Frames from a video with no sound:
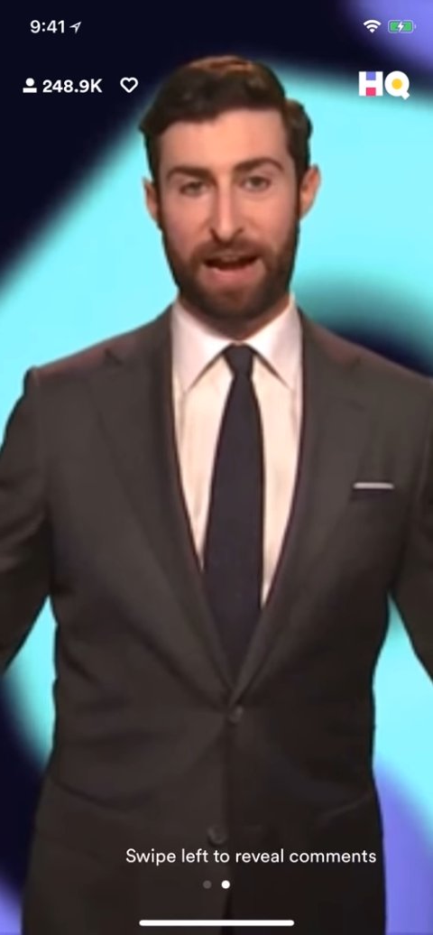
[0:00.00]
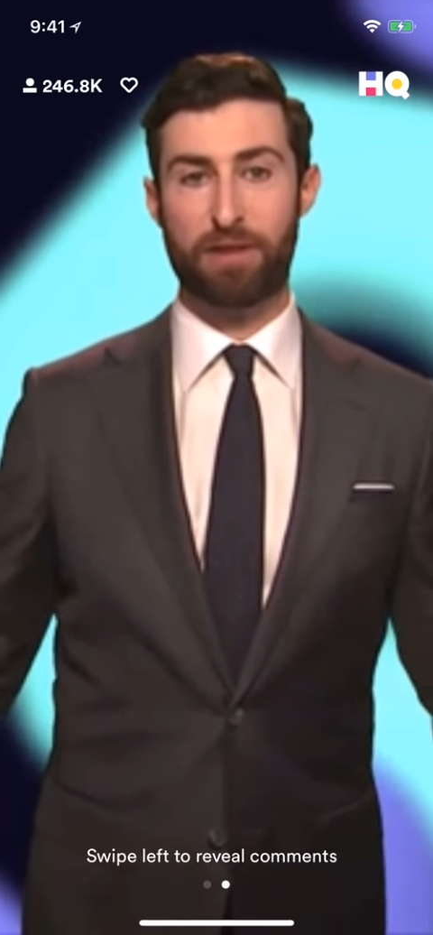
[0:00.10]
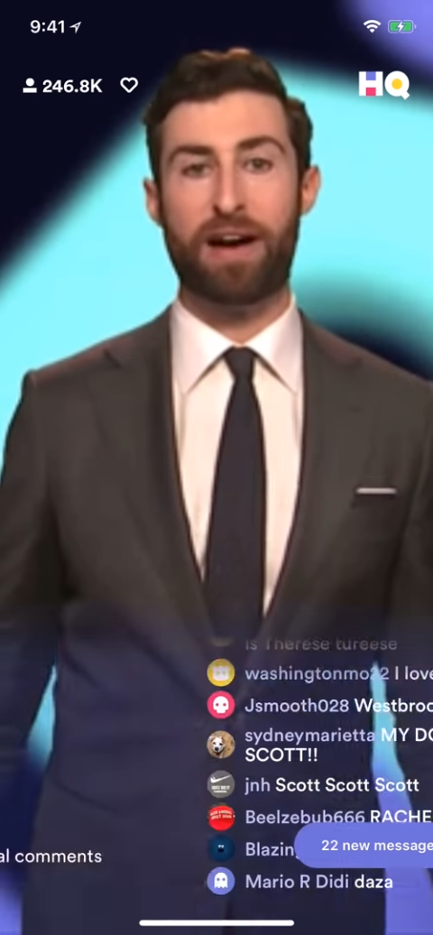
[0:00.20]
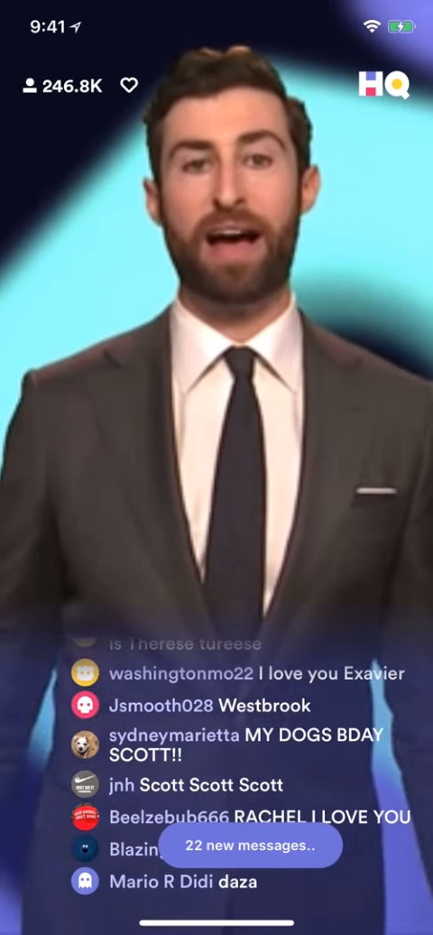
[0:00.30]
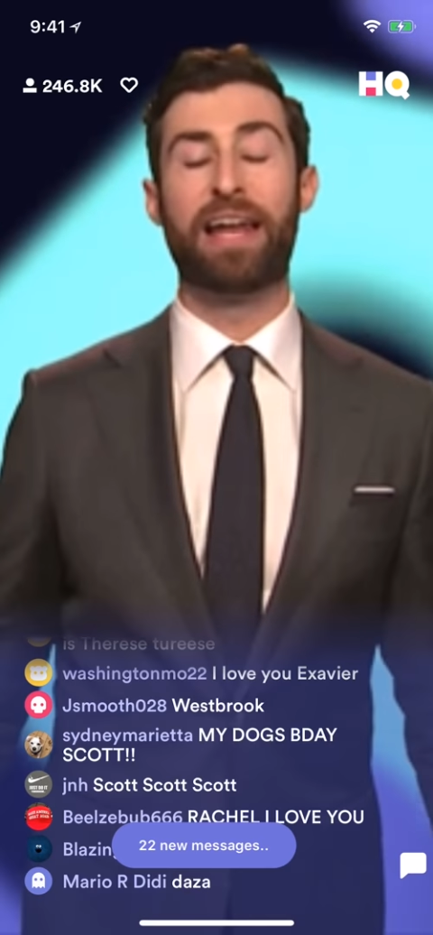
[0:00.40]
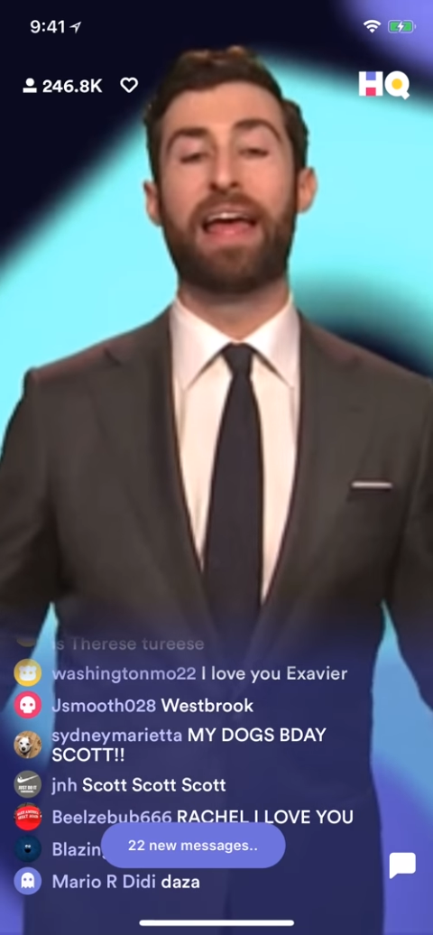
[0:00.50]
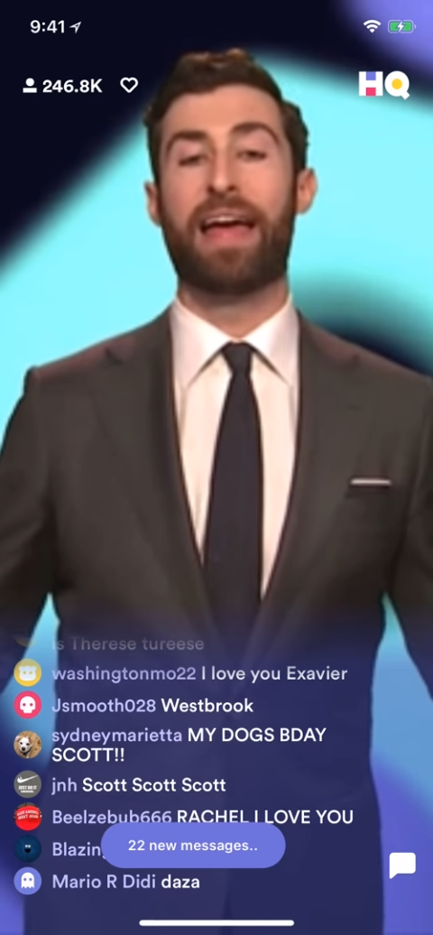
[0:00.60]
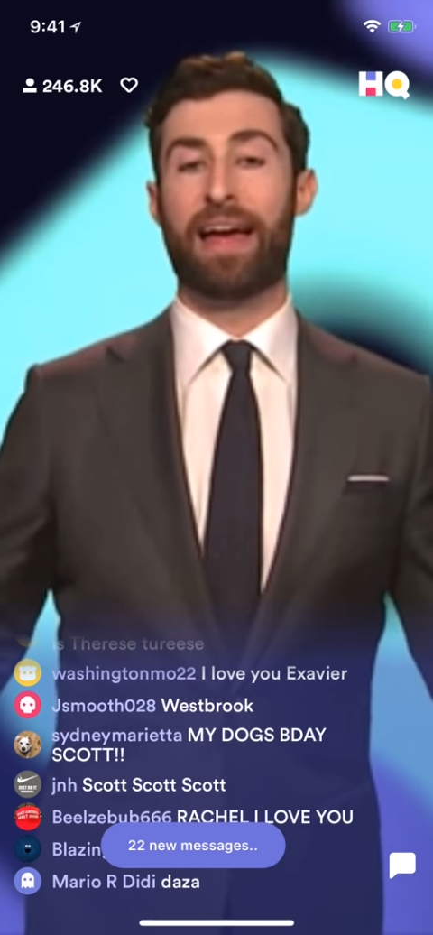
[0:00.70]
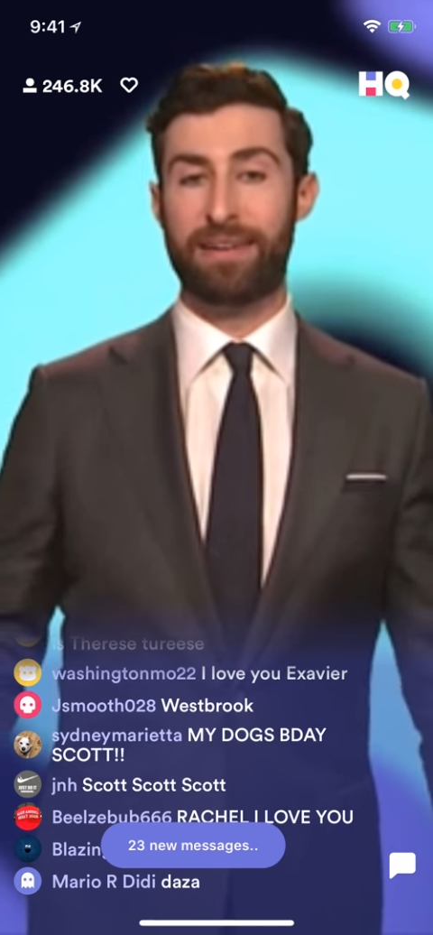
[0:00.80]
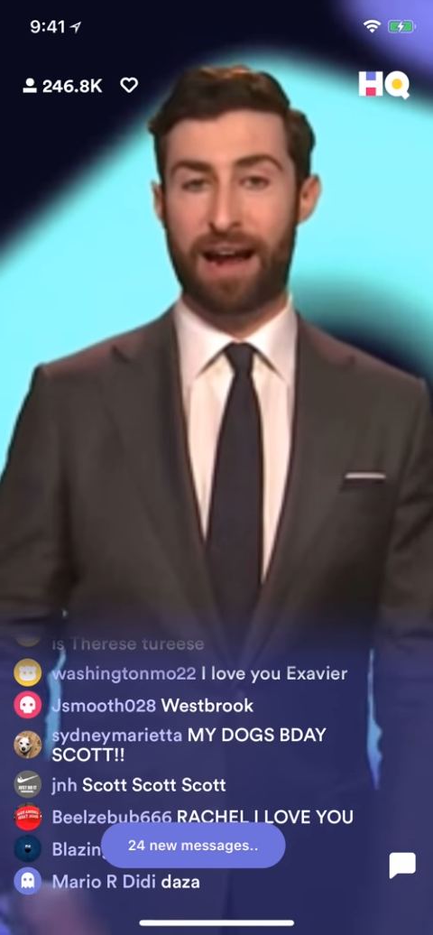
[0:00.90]
Iovine
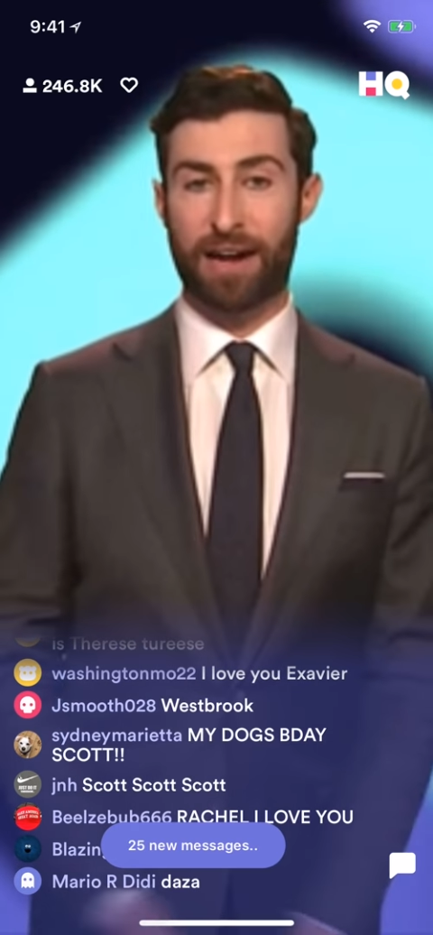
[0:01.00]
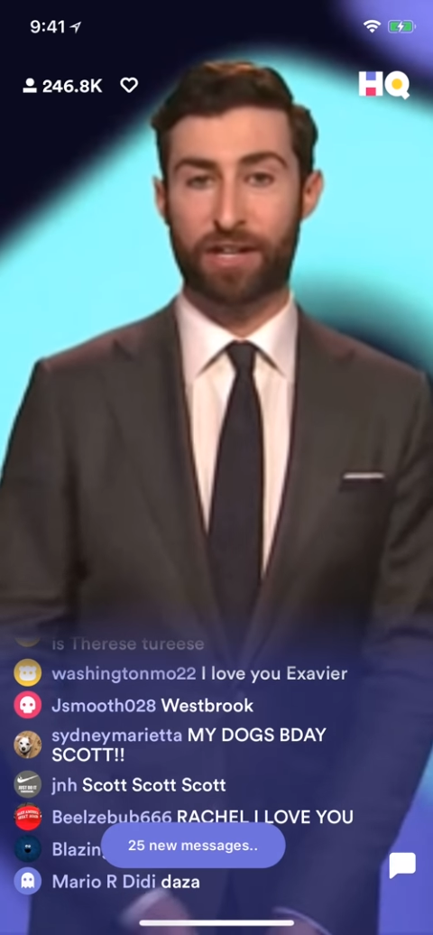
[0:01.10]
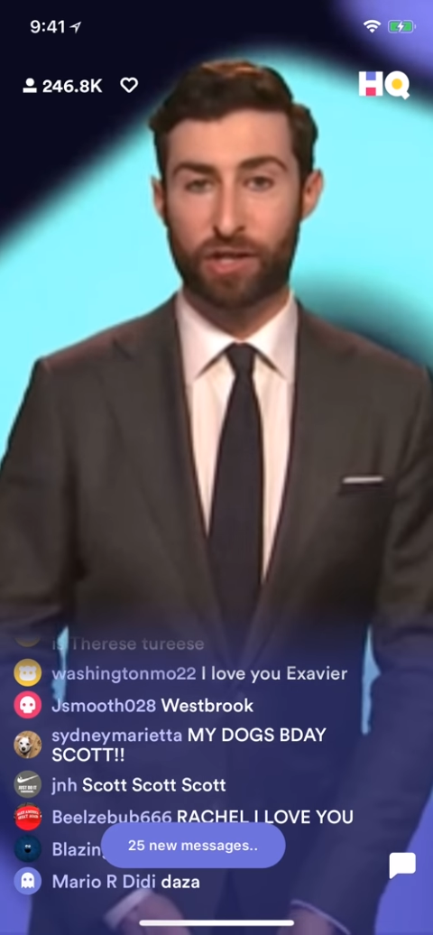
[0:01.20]
and Dr.